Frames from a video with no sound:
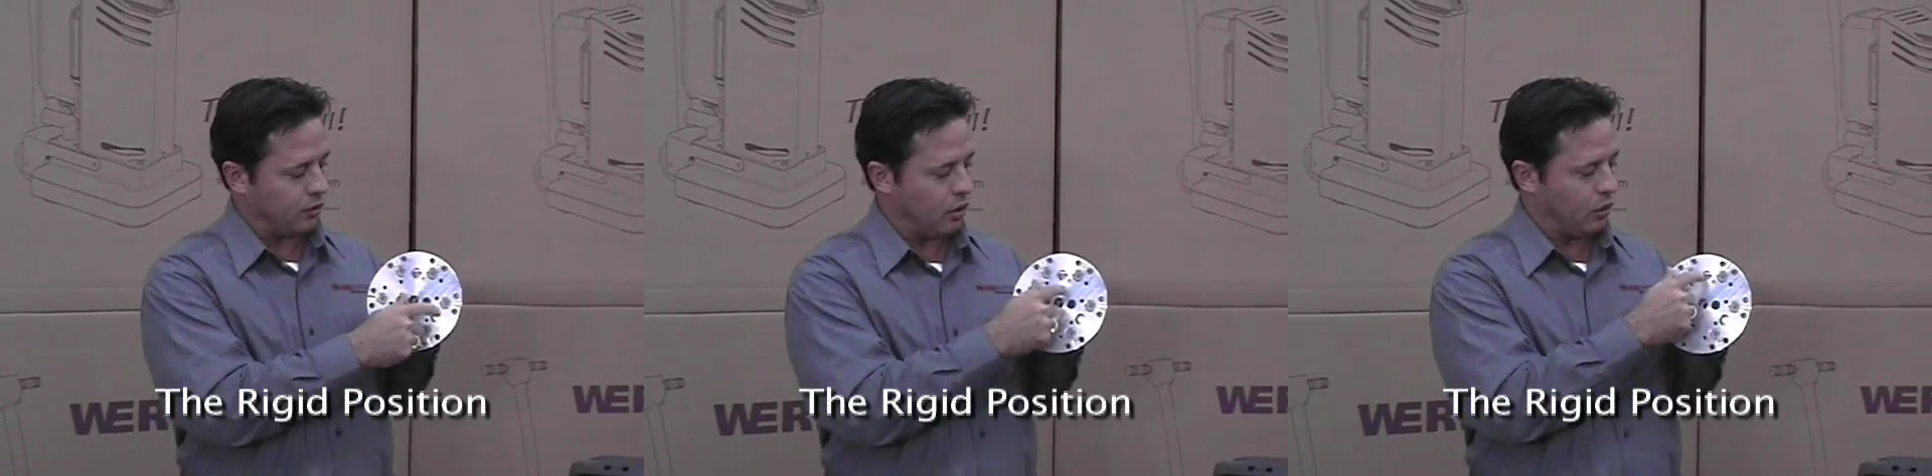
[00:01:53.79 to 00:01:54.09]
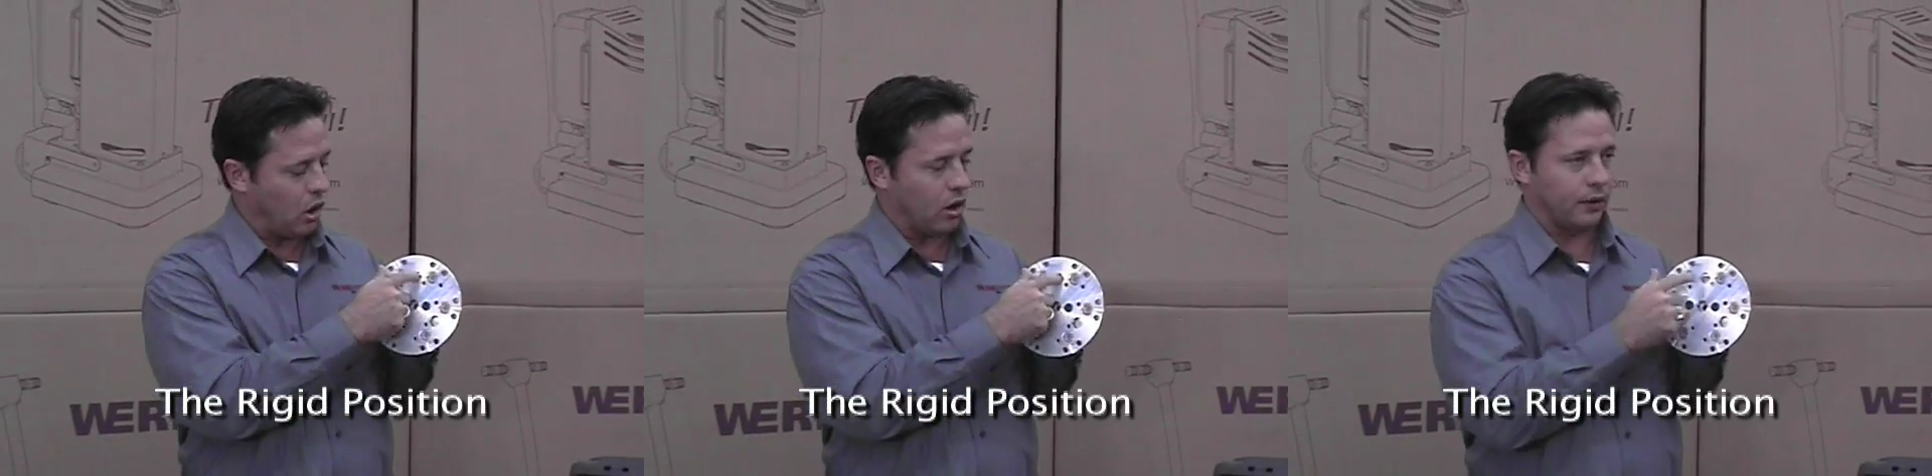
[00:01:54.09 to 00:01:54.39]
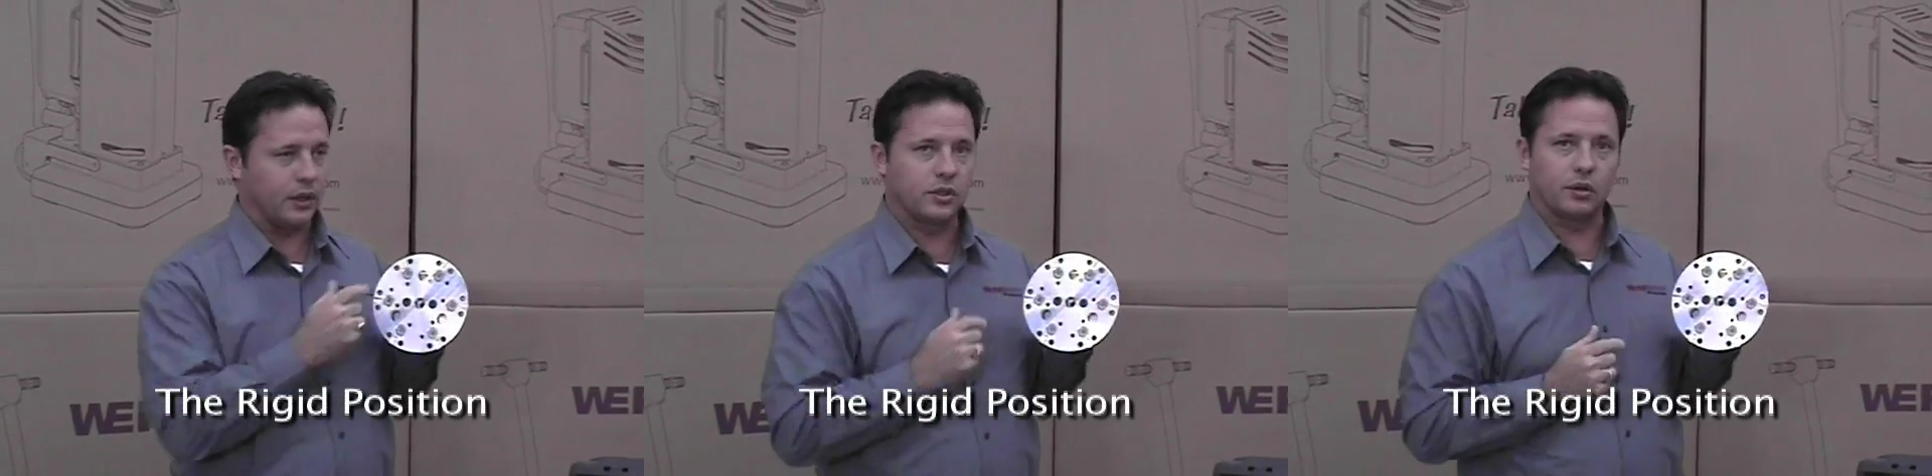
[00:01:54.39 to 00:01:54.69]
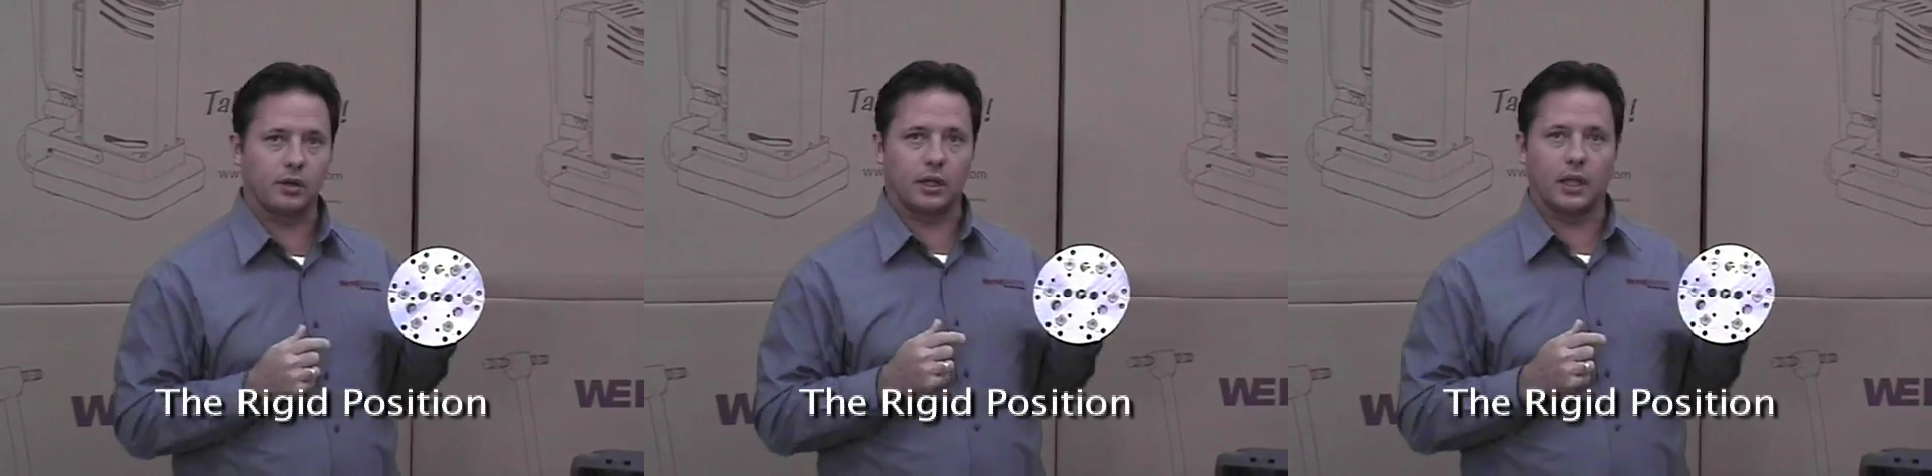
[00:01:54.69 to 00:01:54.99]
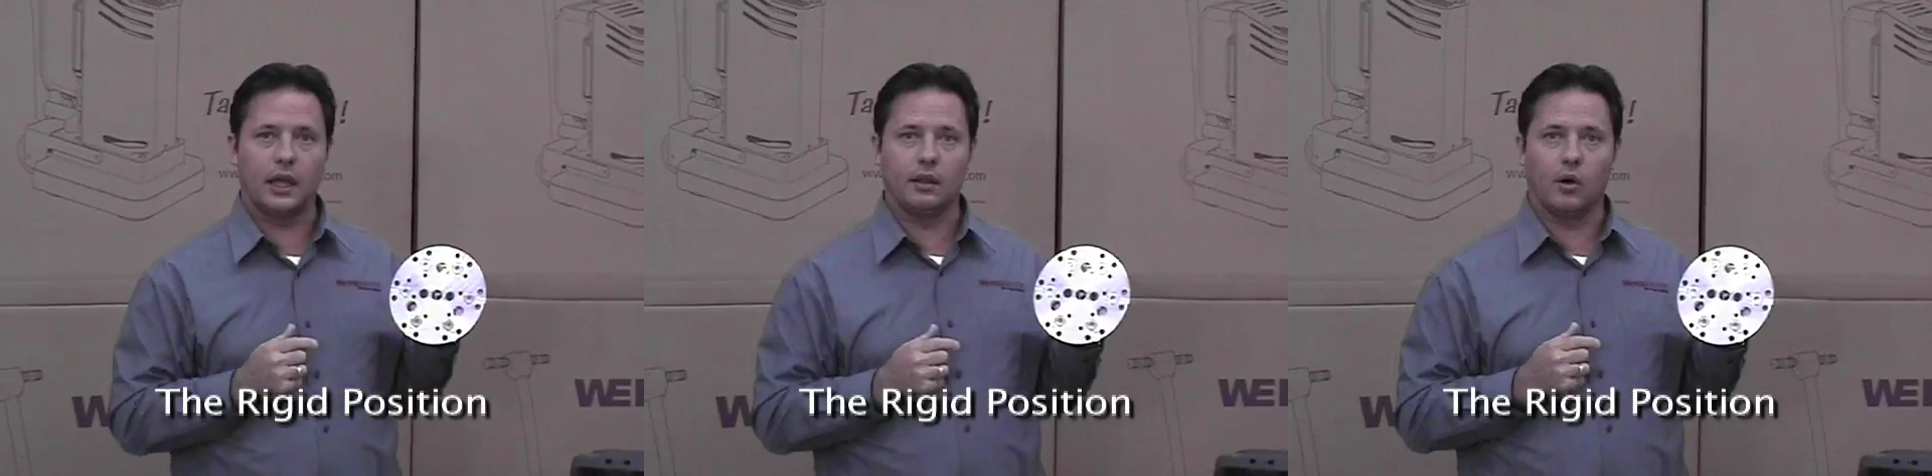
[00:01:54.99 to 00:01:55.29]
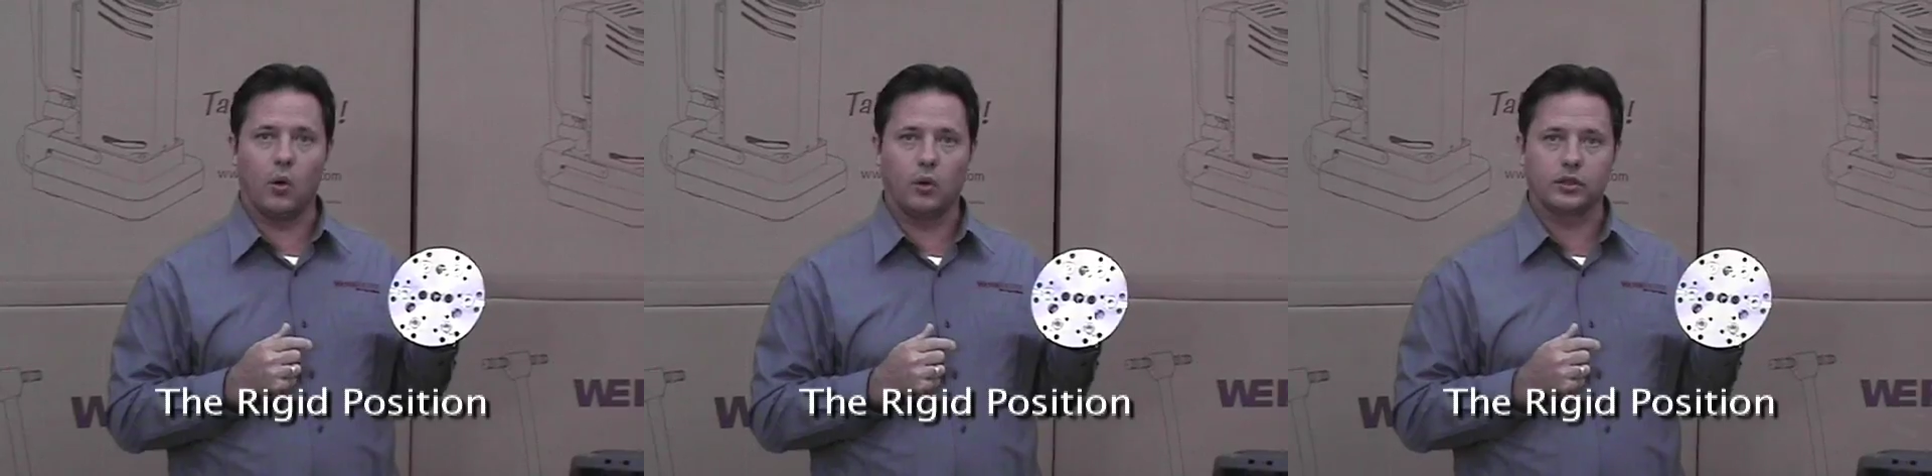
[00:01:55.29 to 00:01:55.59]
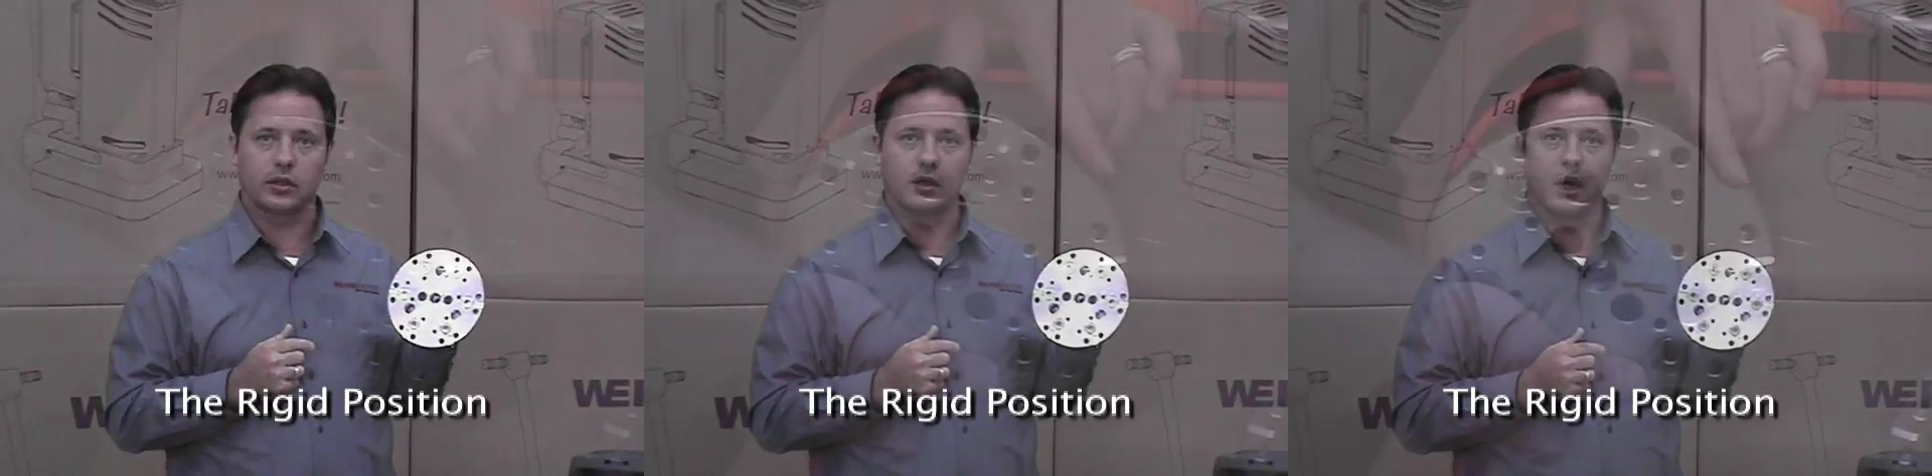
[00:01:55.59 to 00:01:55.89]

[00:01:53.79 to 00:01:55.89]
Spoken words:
no longer inserted in the holes.